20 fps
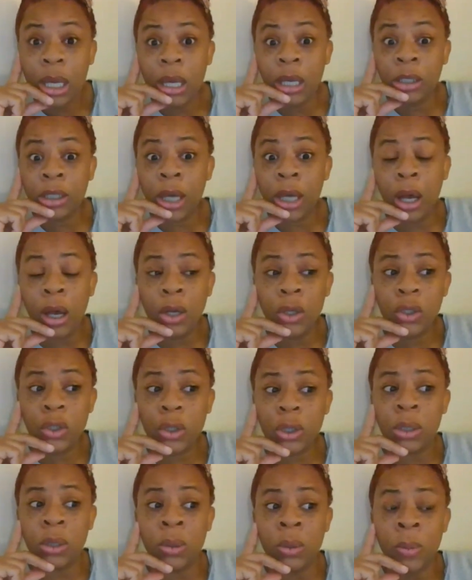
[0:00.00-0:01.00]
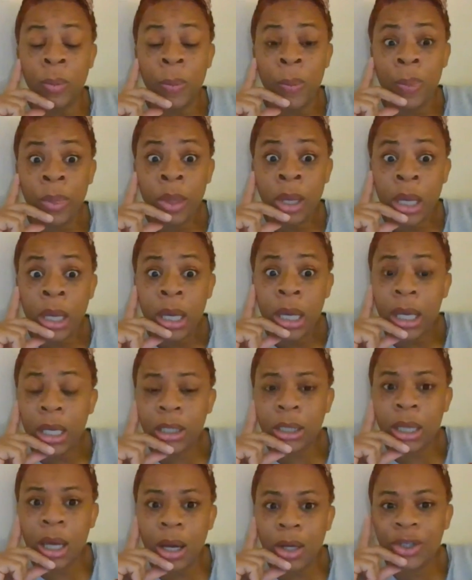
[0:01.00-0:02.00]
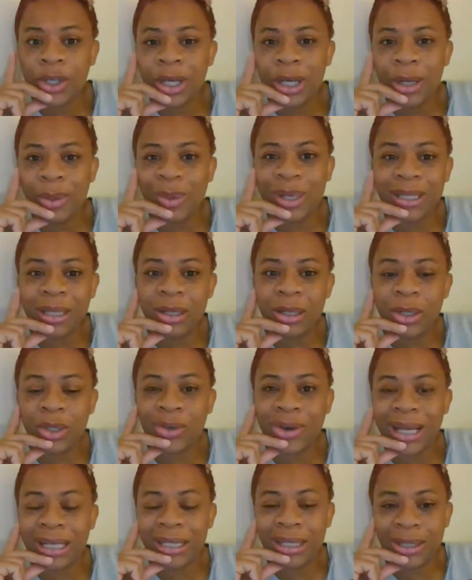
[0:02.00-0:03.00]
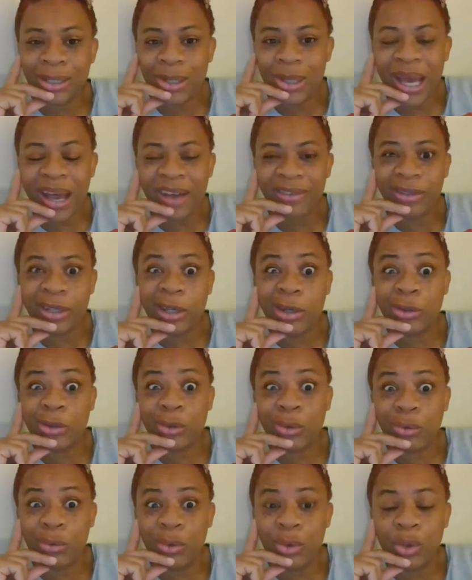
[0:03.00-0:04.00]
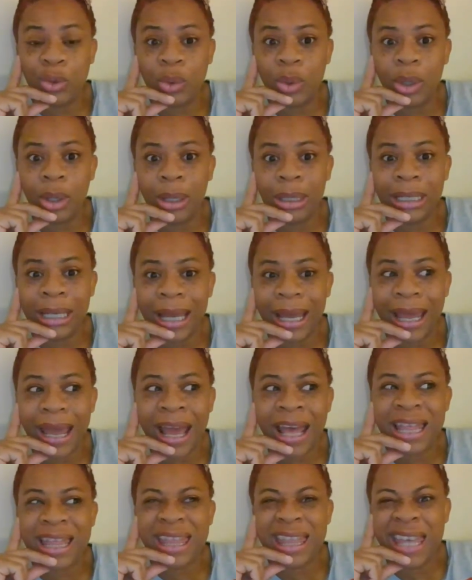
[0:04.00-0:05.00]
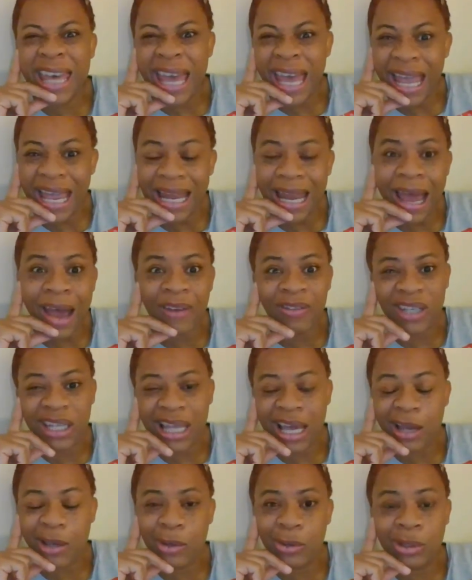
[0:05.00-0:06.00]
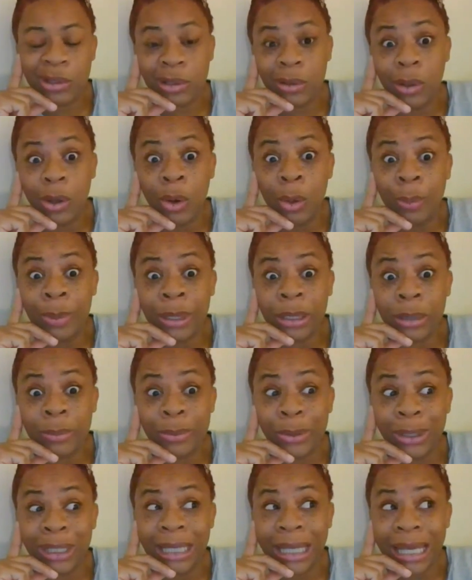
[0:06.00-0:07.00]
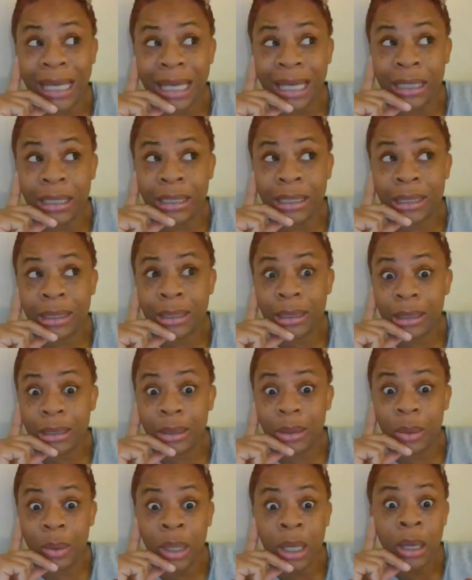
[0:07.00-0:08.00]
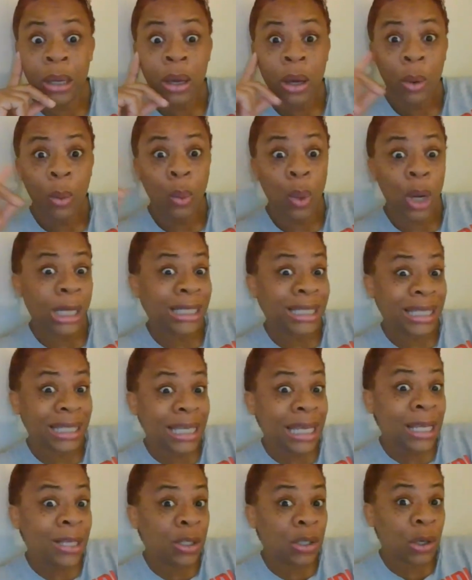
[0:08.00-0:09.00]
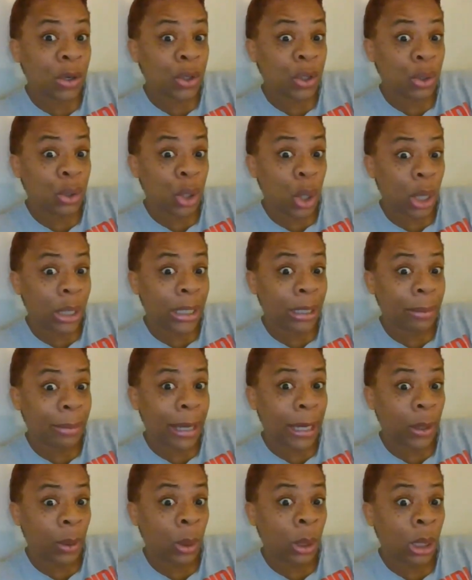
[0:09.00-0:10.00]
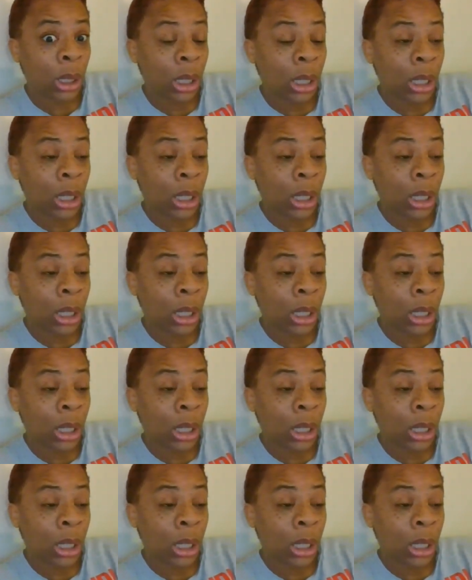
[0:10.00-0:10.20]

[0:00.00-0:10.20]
He told you he wasn't attracted to you after he screwed you all night. And then after that, you still opened up your legs. So what seeds are you talking about?